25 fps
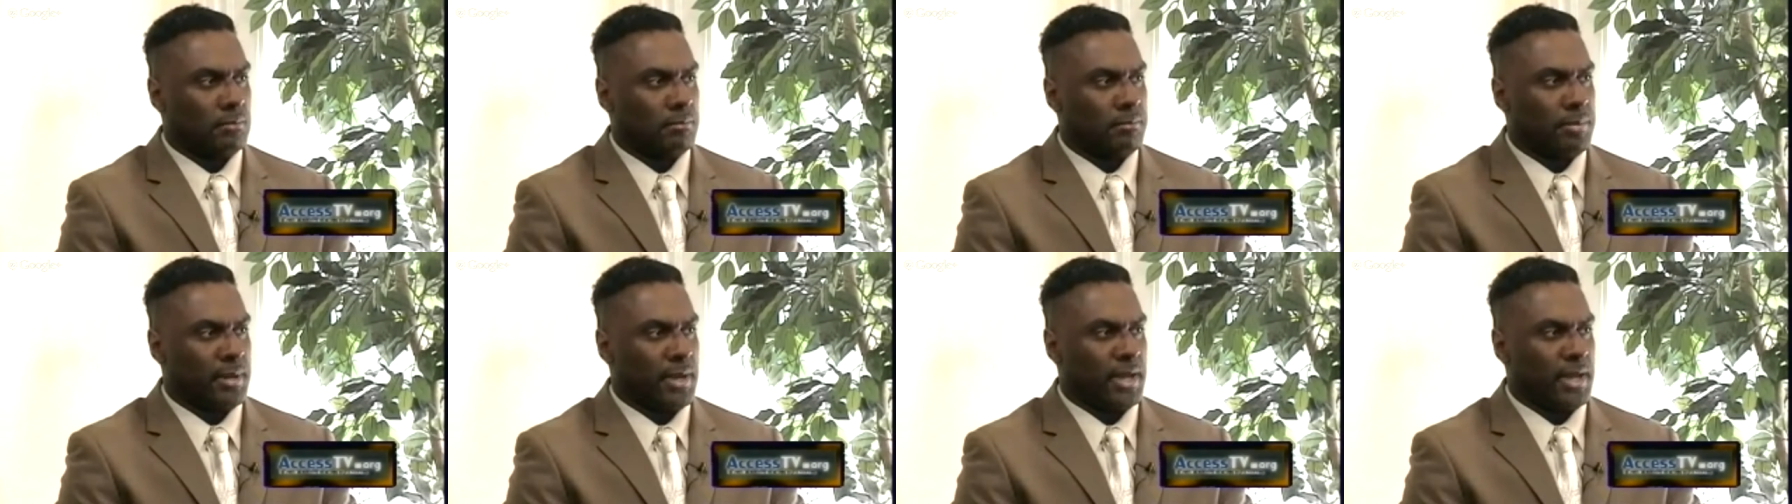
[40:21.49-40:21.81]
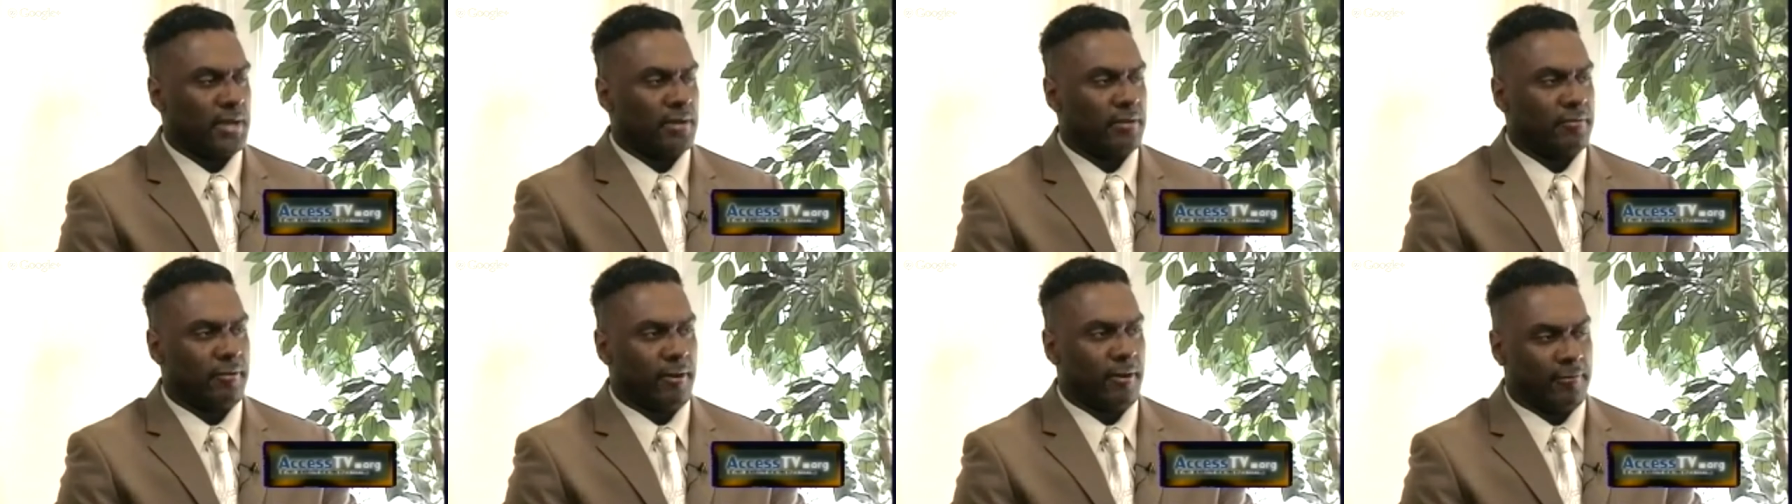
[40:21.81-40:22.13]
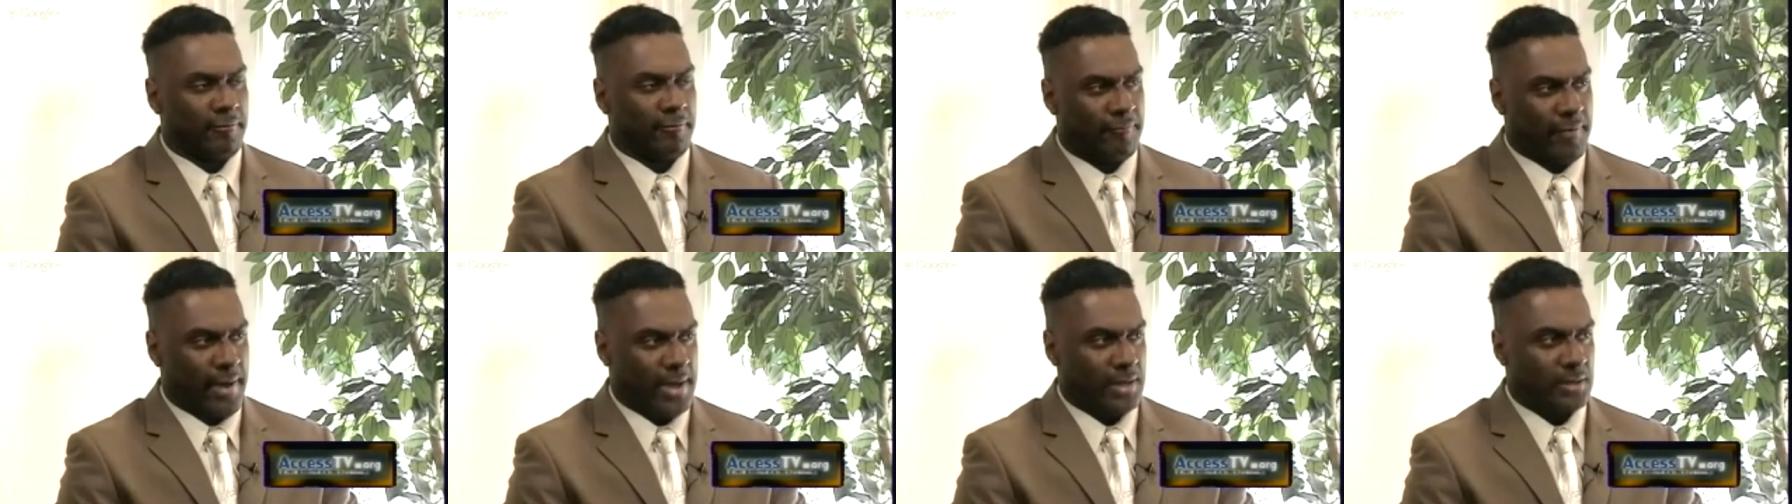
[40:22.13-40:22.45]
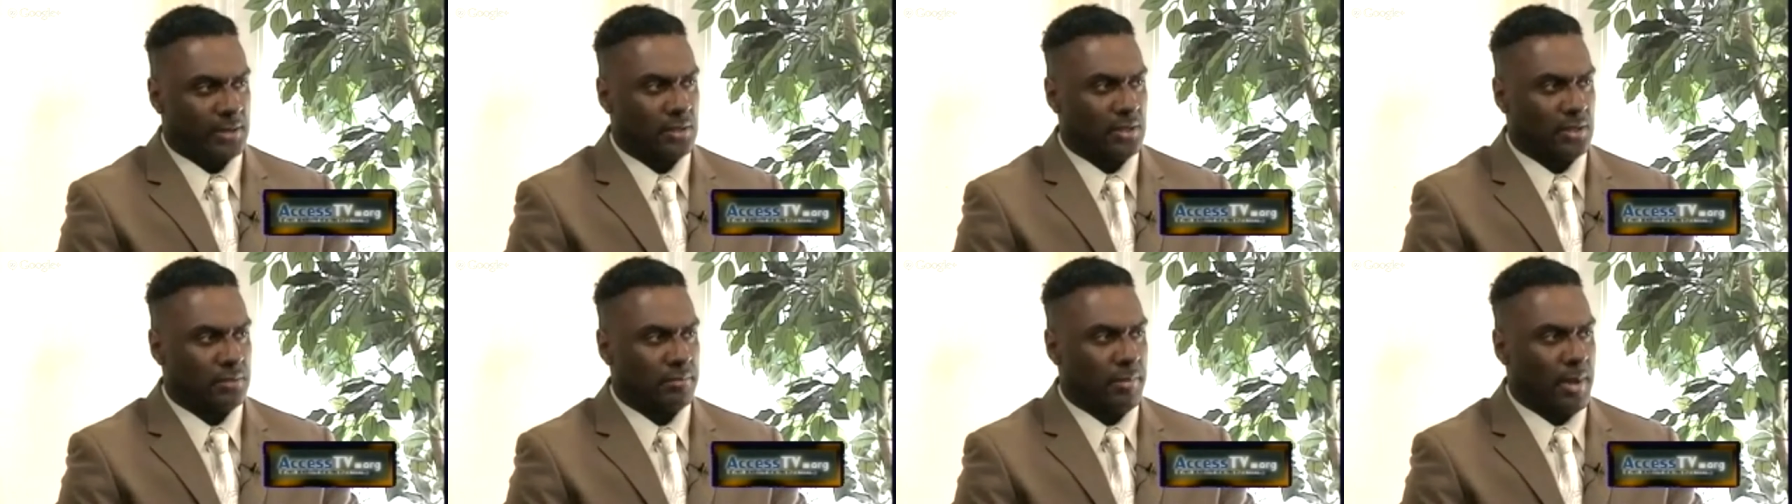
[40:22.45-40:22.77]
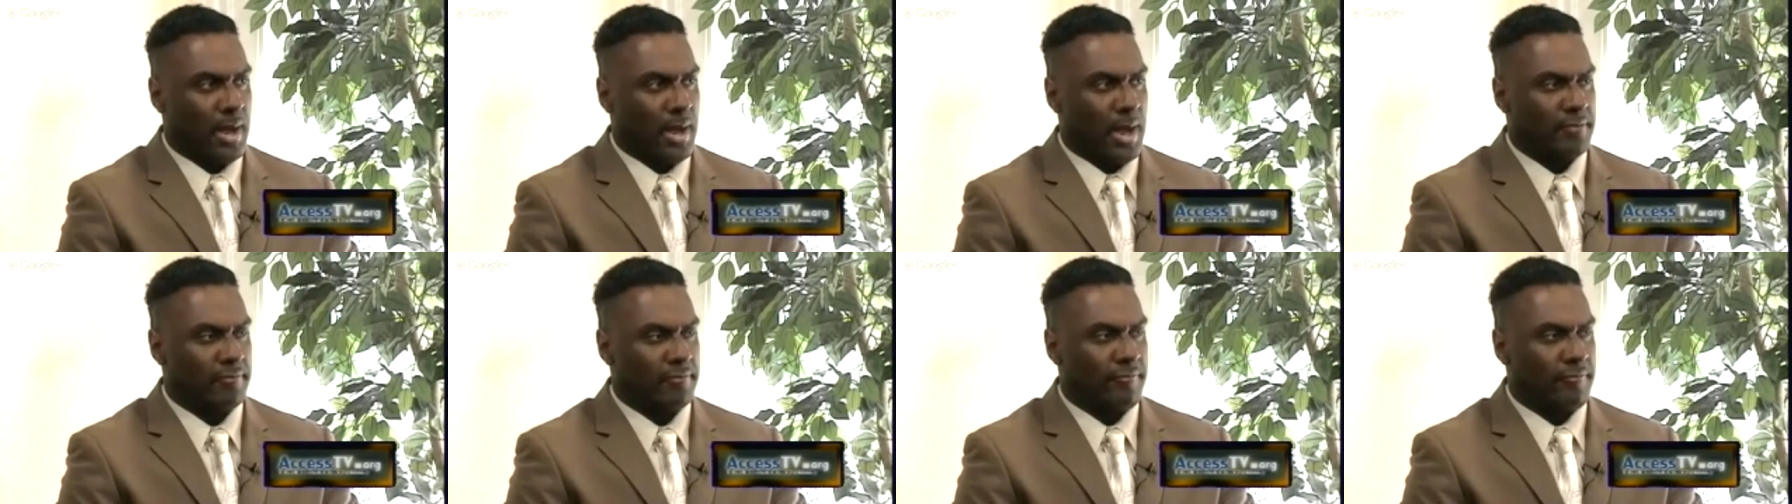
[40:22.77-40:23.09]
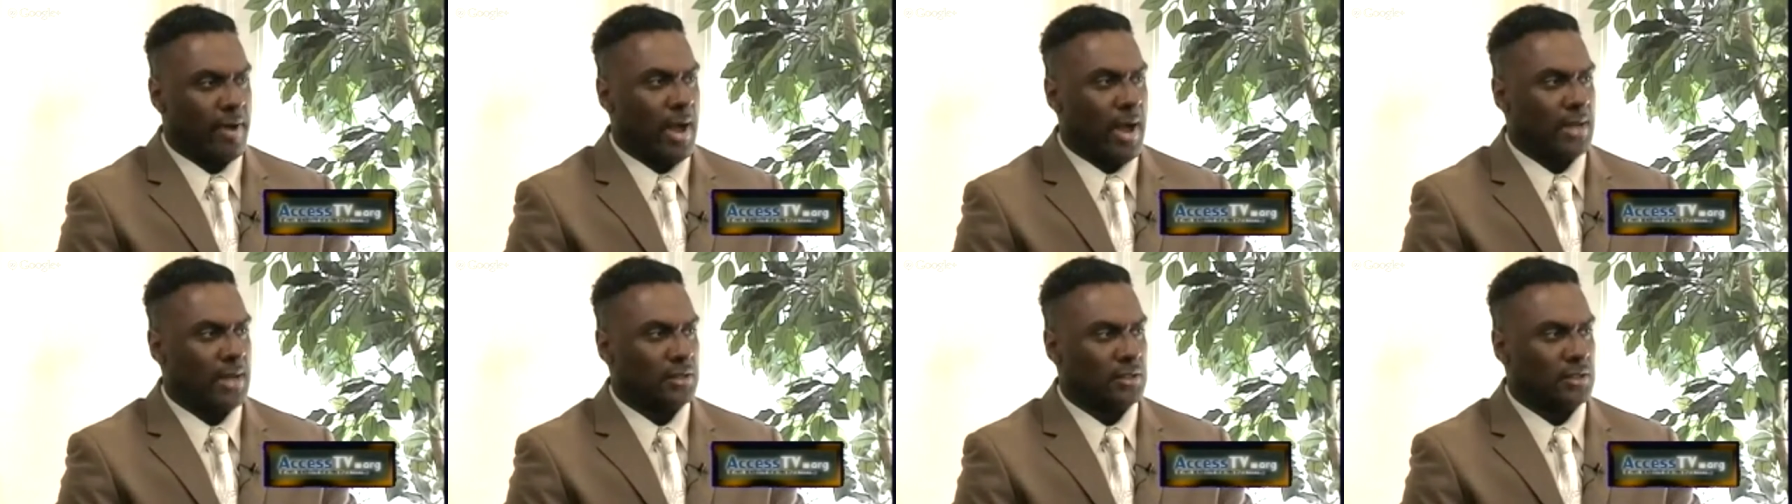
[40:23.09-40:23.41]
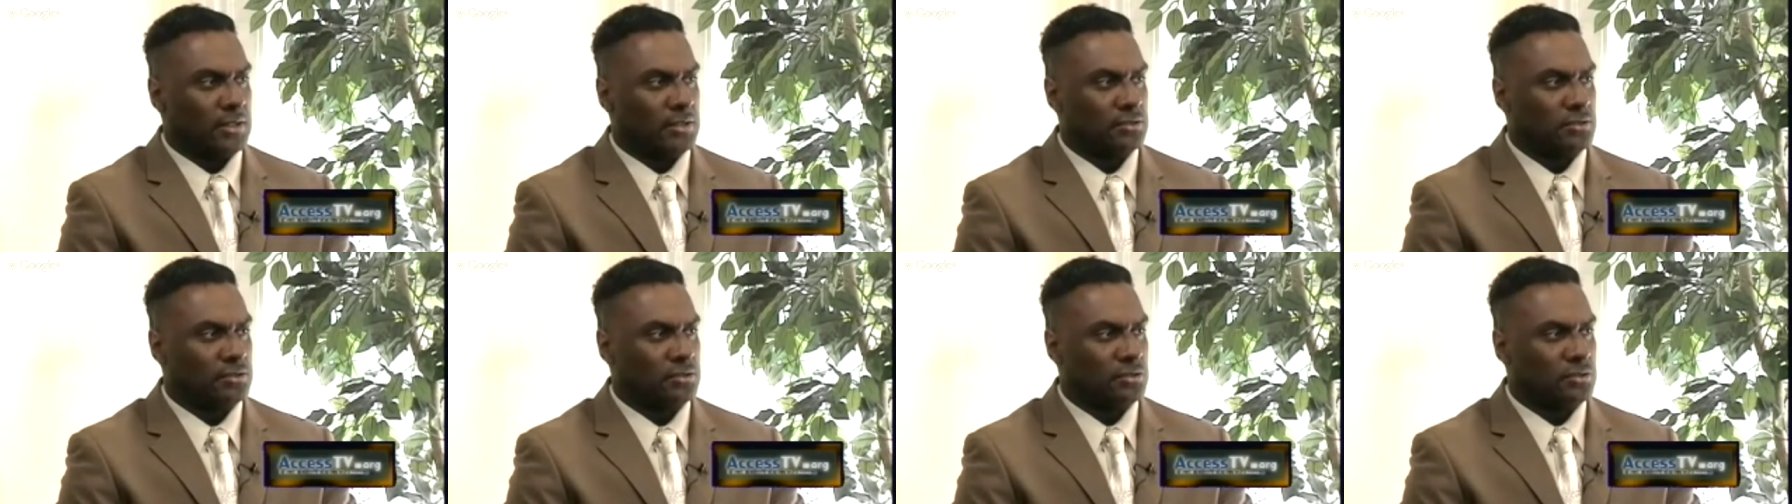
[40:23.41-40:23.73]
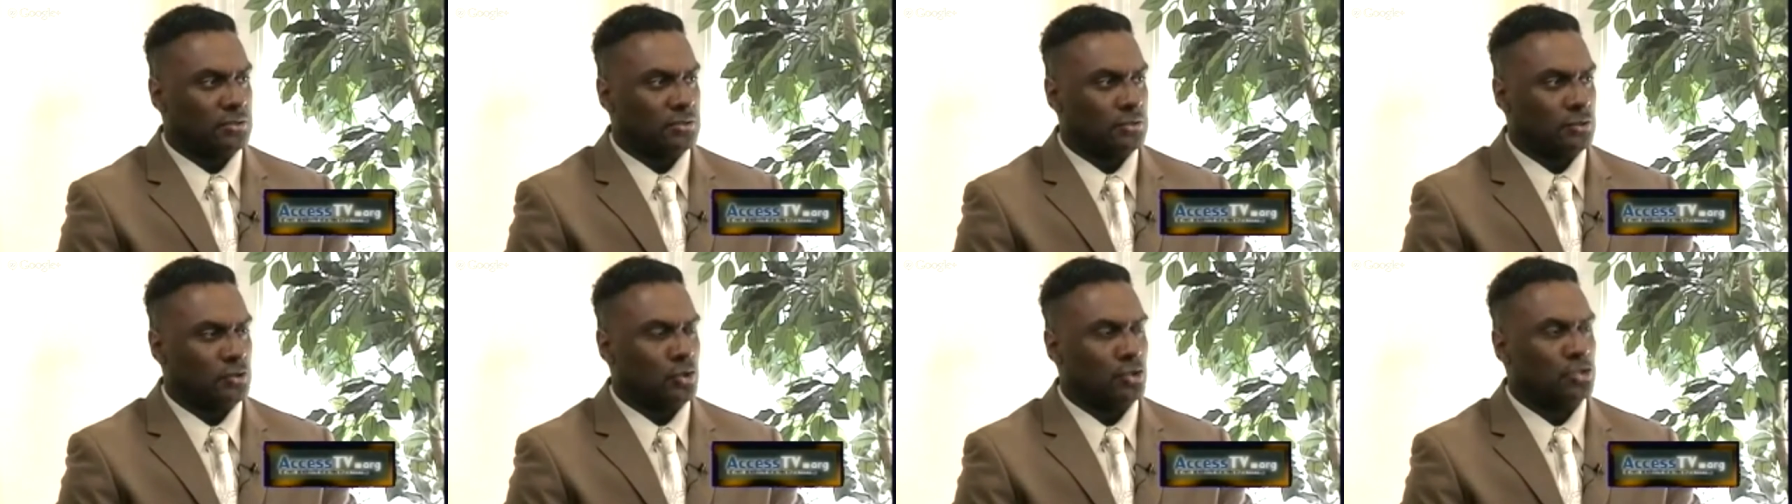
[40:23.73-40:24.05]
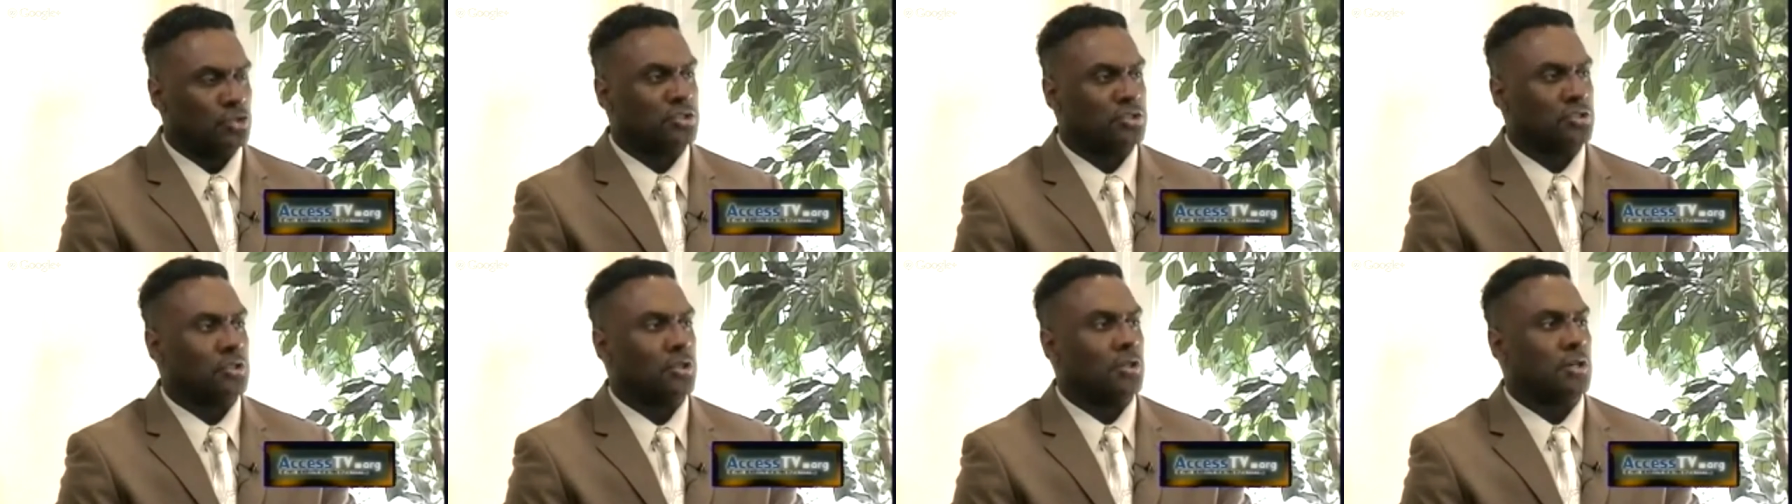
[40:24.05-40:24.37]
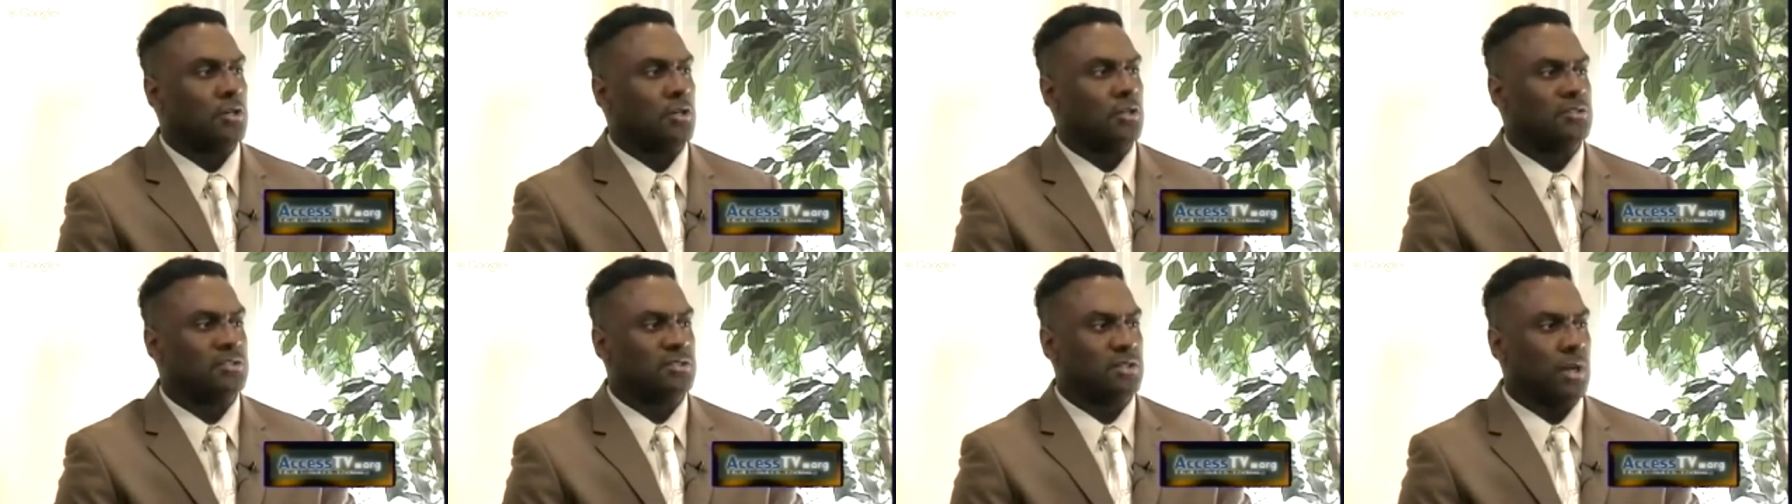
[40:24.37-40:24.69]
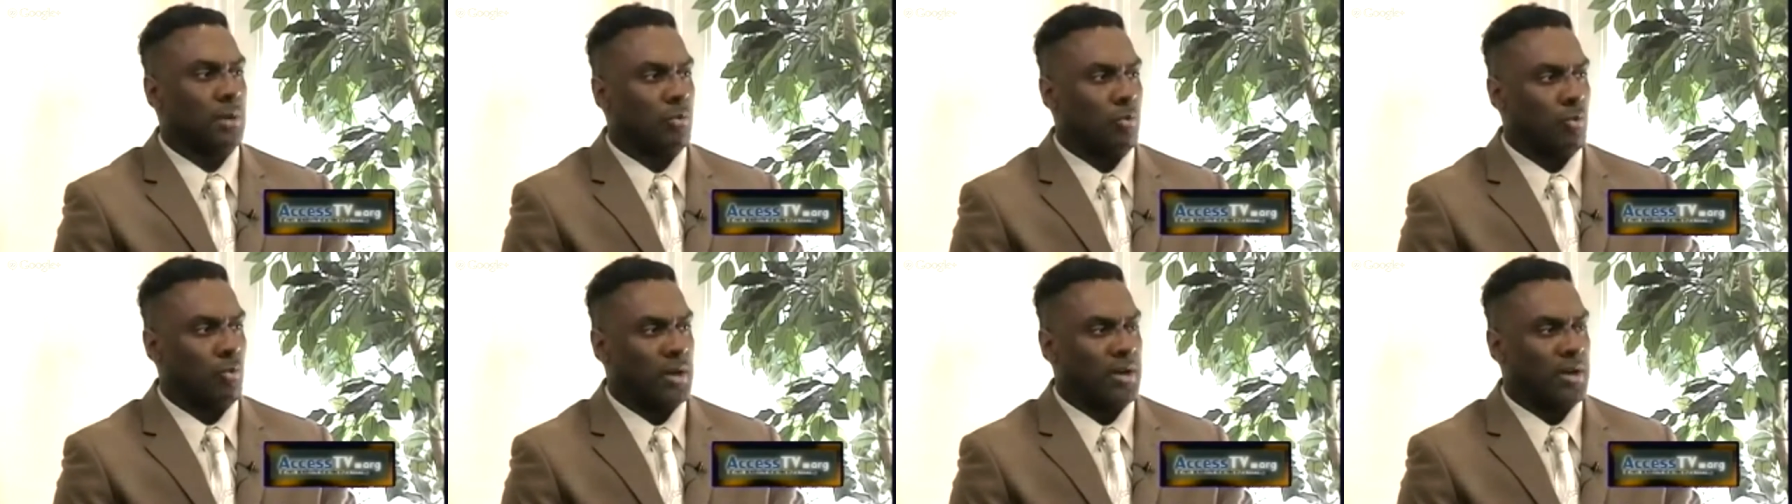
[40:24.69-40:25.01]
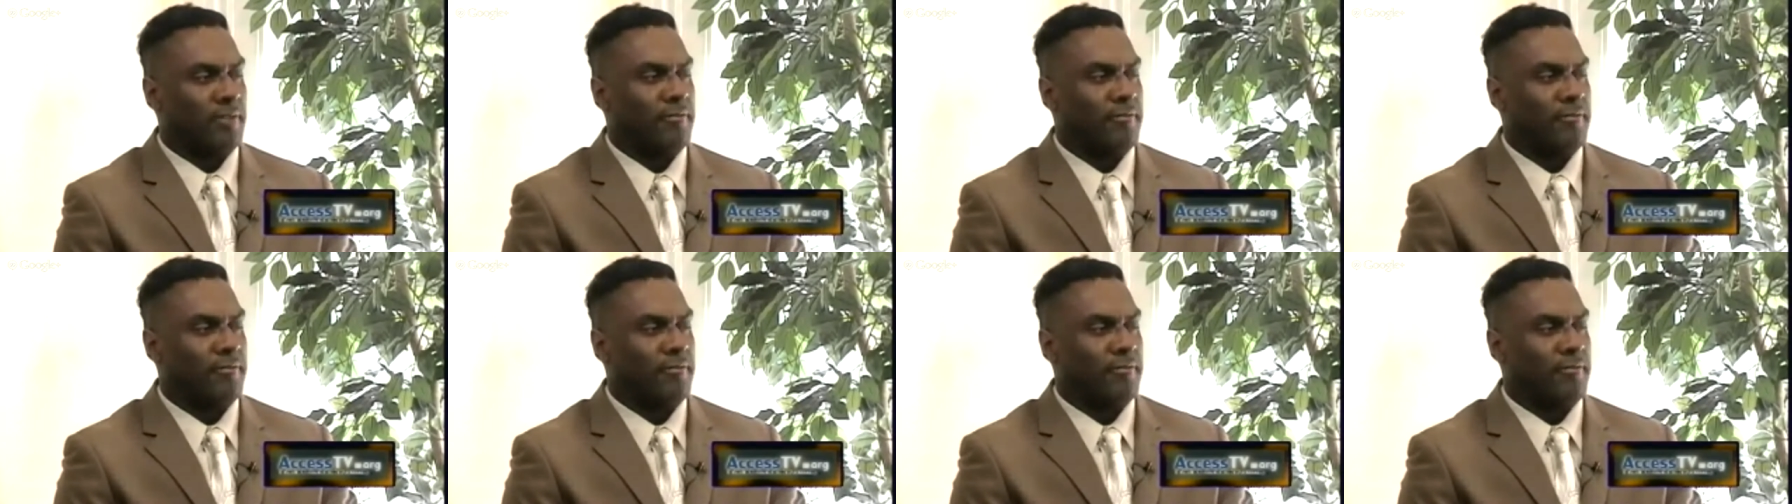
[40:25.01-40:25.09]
being affected by violence, you're still somewhat